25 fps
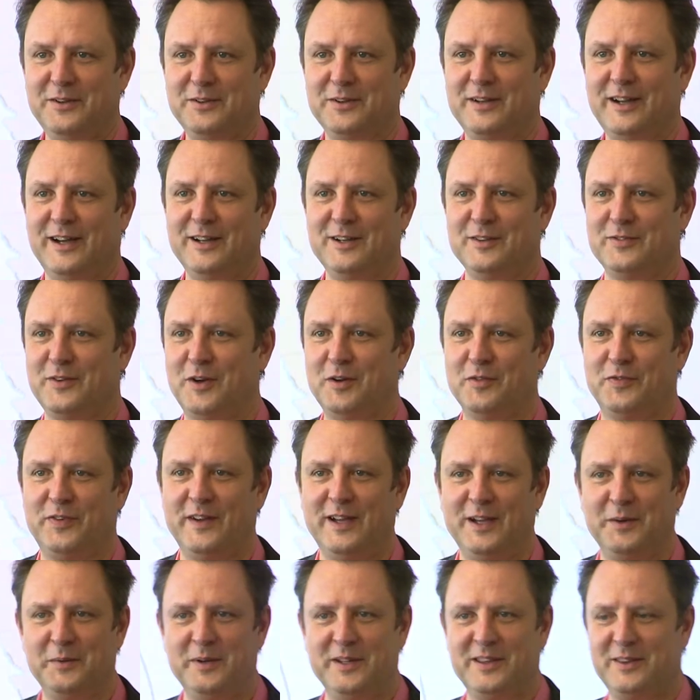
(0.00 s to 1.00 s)
you kind of au
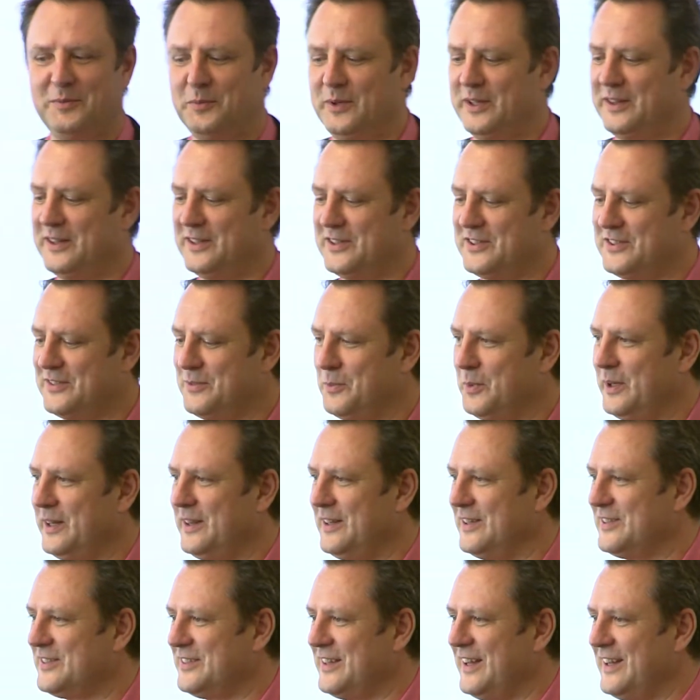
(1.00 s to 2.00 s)
fait with the
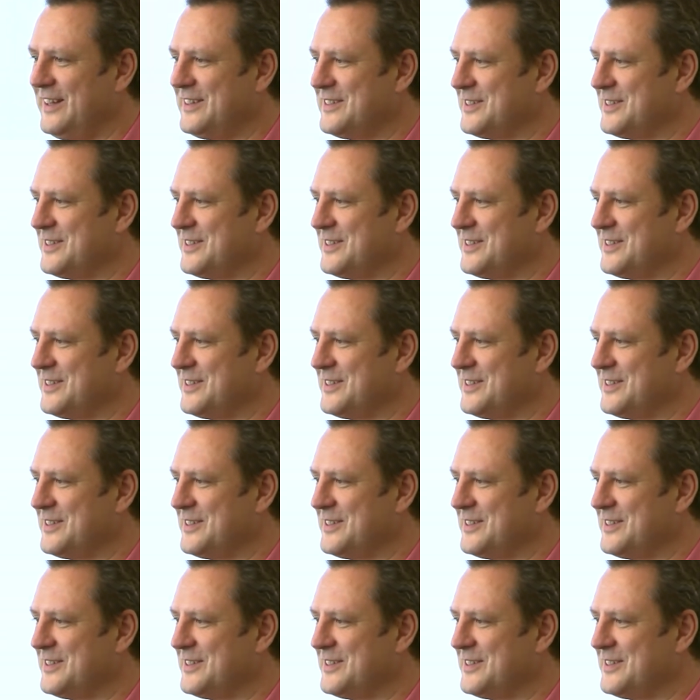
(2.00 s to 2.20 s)
stats?